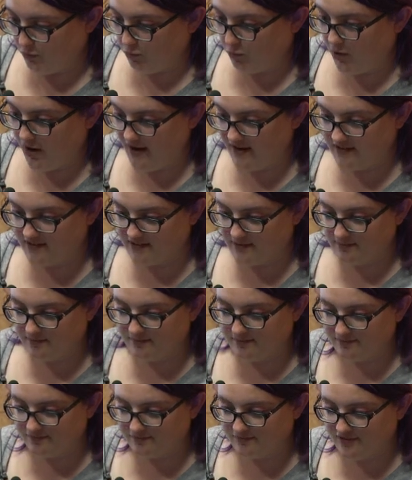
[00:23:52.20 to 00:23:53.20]
Right.
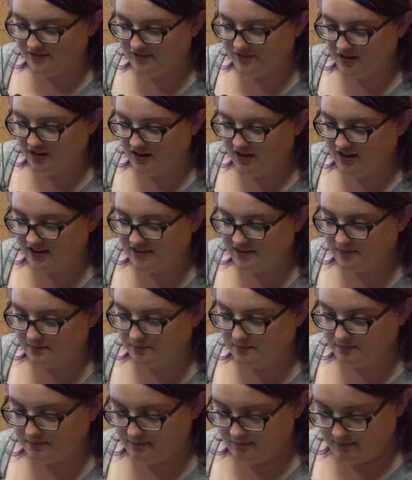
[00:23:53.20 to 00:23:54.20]

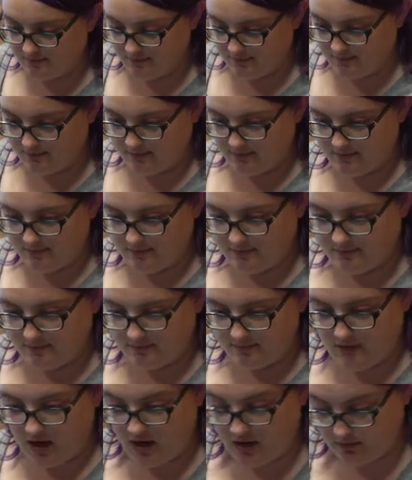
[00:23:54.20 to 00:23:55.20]
Awesome.
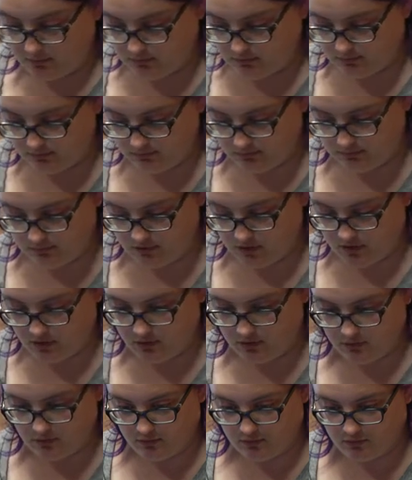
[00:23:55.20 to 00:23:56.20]
Oh,
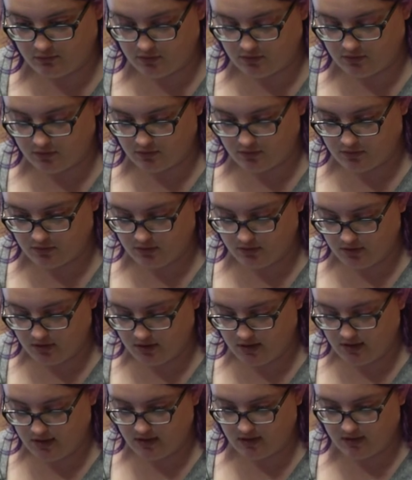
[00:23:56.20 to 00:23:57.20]
node
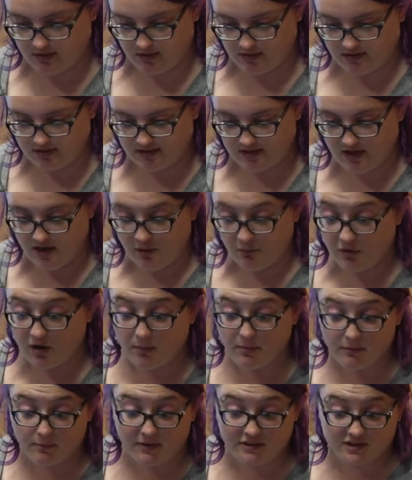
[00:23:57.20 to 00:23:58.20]
index. What
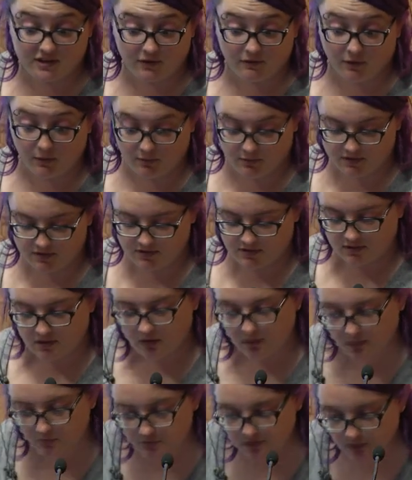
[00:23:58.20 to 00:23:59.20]
happened? my server was,
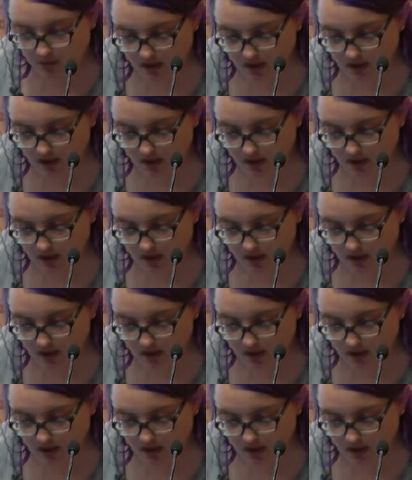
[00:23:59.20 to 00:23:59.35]
no, it was